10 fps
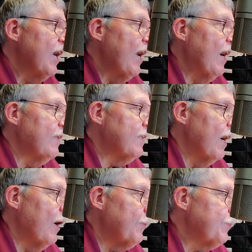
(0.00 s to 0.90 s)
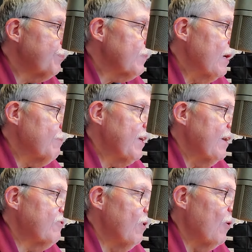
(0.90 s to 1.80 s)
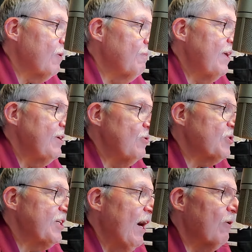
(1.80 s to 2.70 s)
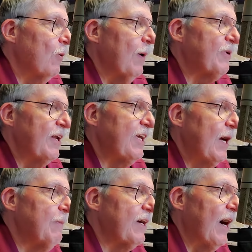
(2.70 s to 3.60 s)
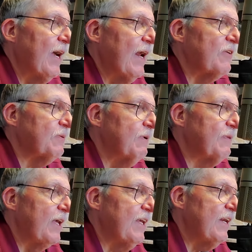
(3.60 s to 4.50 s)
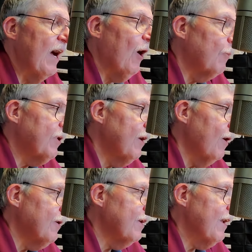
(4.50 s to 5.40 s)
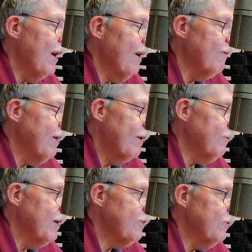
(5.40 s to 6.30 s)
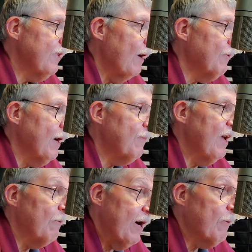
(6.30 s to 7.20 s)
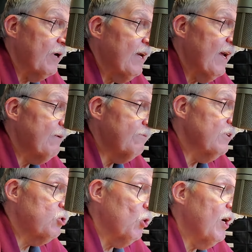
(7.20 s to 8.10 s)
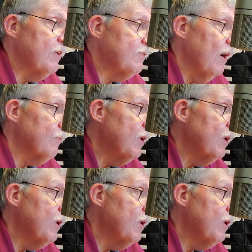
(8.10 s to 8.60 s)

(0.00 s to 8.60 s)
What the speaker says: And because knowing me, usually I'll go up to the camera guy and ask them if they need help, you know. And I don't want to do that when I'm there. I want a night to enjoy yourself.